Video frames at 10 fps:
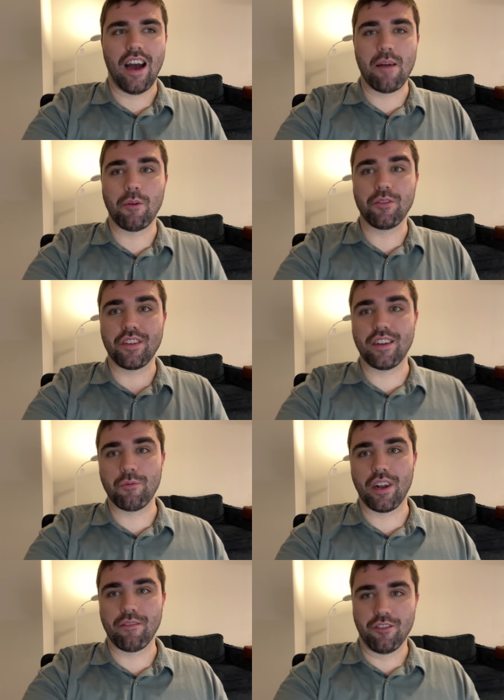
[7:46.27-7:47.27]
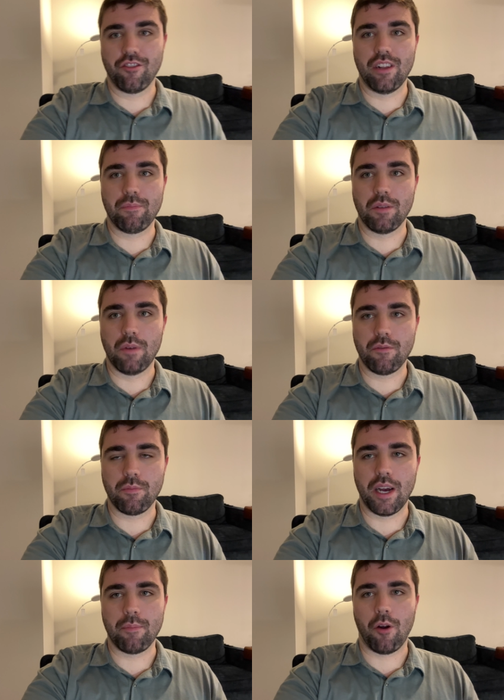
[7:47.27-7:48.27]
I mostly didn't want to have to schlep them up
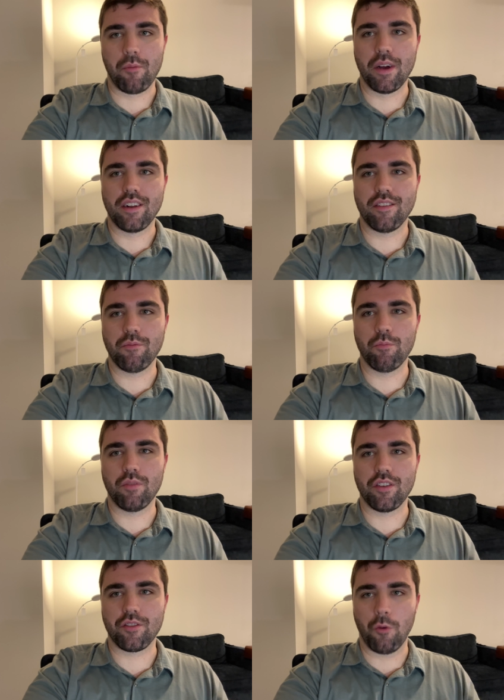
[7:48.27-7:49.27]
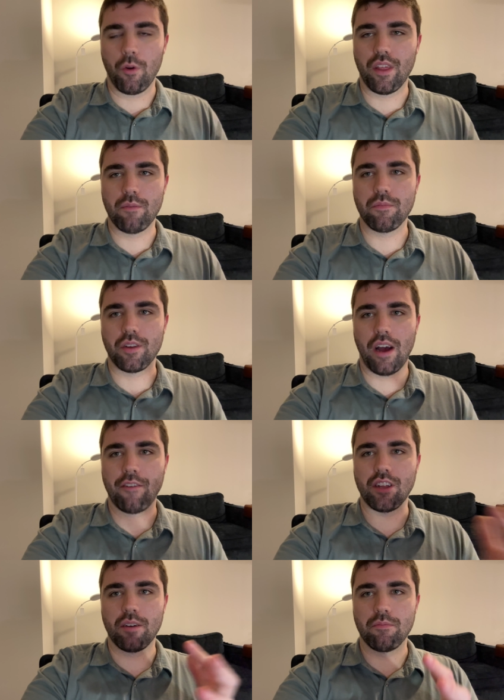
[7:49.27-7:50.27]
to my apartment to store them, so
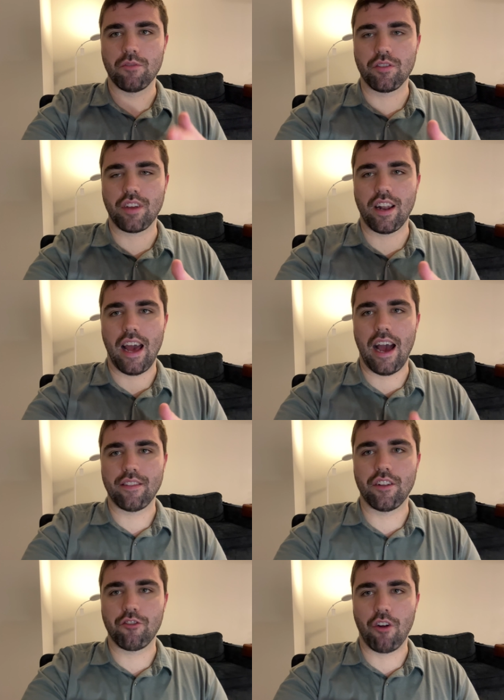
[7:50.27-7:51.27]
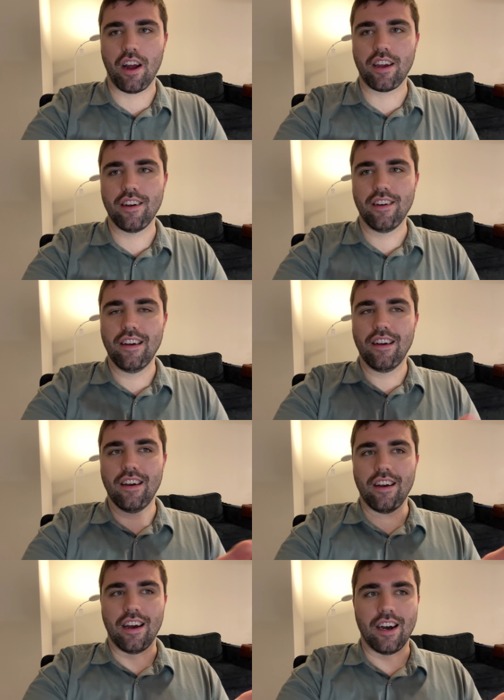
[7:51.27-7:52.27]
having them just kind of at the truck.
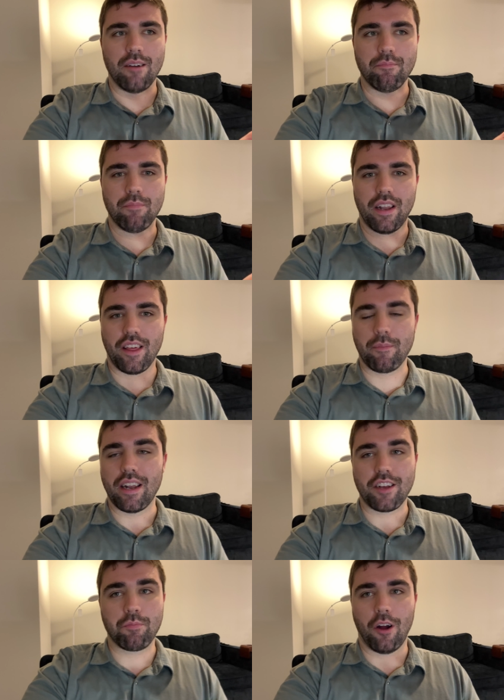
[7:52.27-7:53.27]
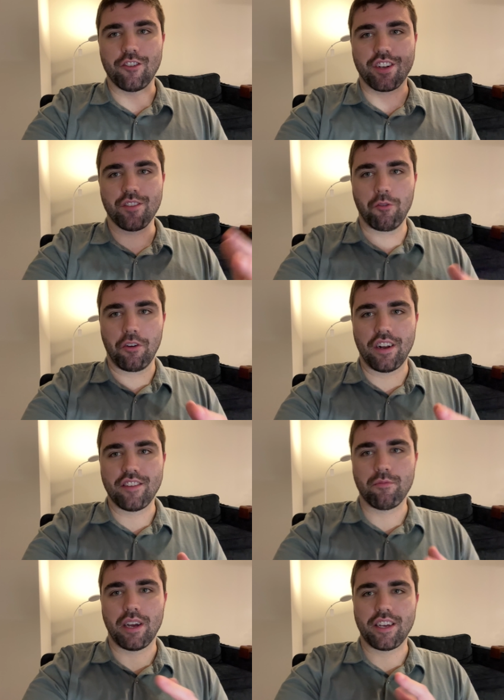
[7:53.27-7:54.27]
But I think my next project is
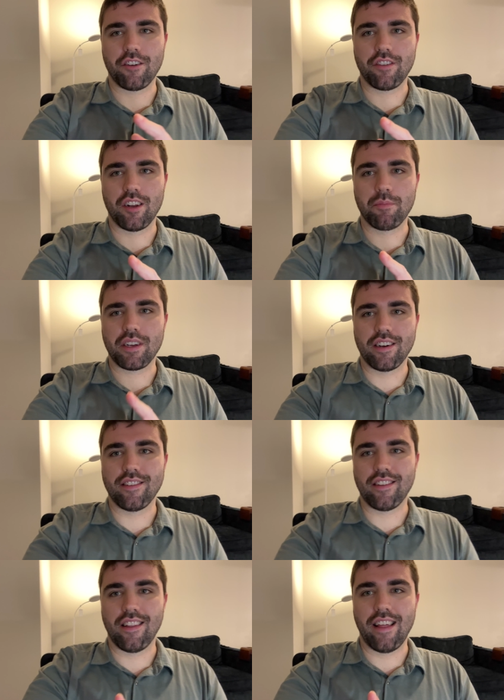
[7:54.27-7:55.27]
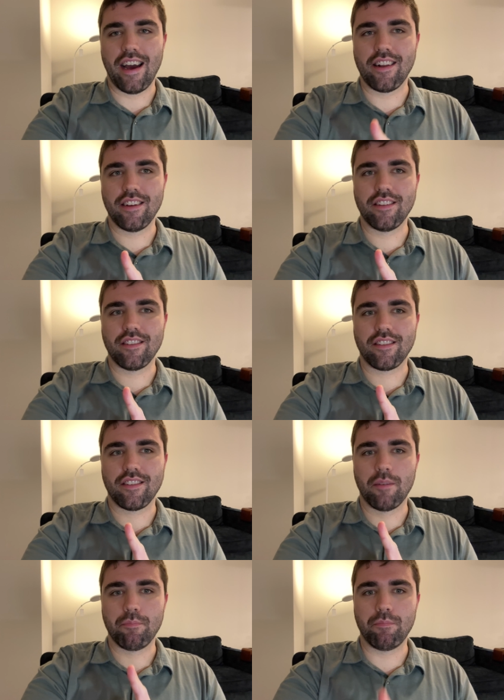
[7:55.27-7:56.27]
organizing my gear tunnel, because that
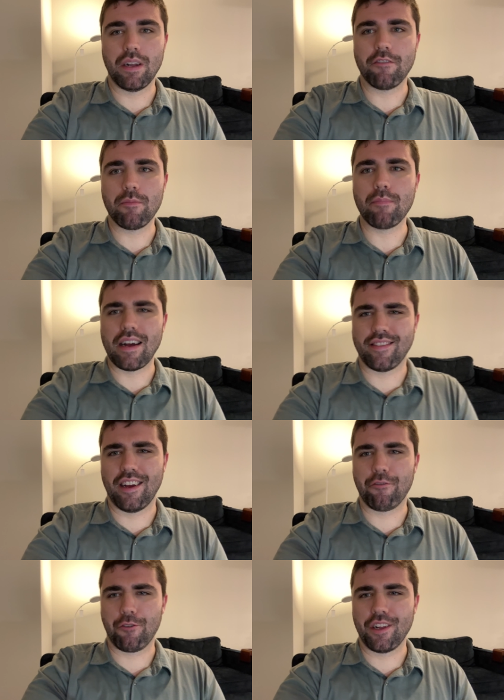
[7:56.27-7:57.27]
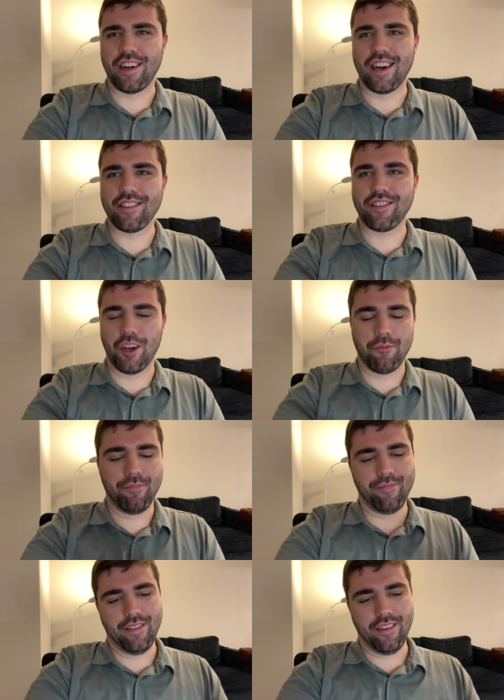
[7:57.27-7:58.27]
is a bit of a mess, I've realized. So
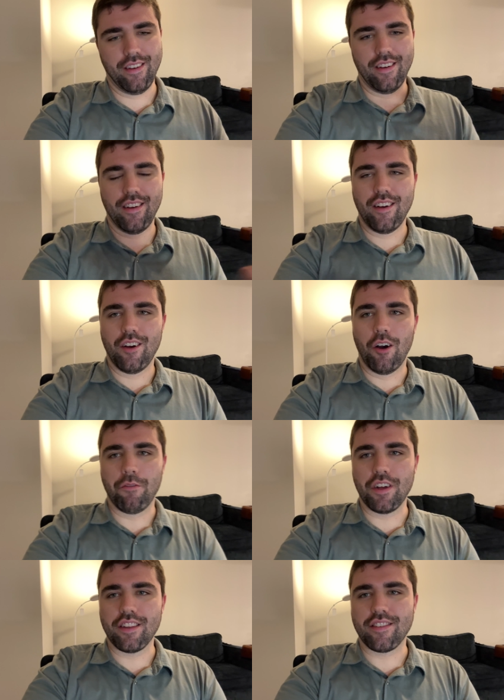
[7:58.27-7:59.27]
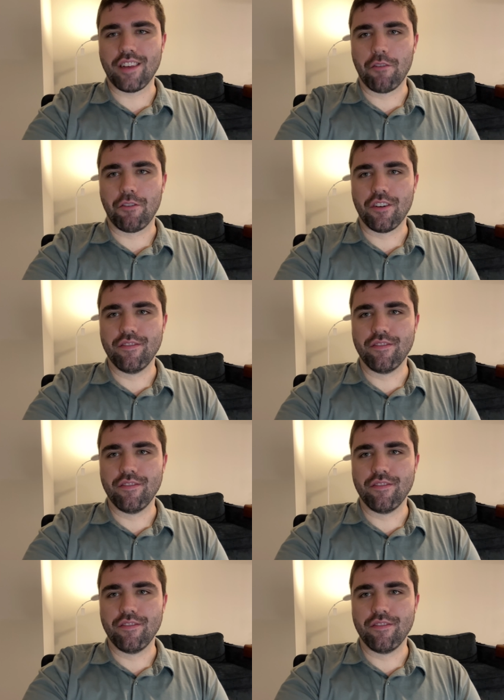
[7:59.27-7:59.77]
hopefully this is helpful.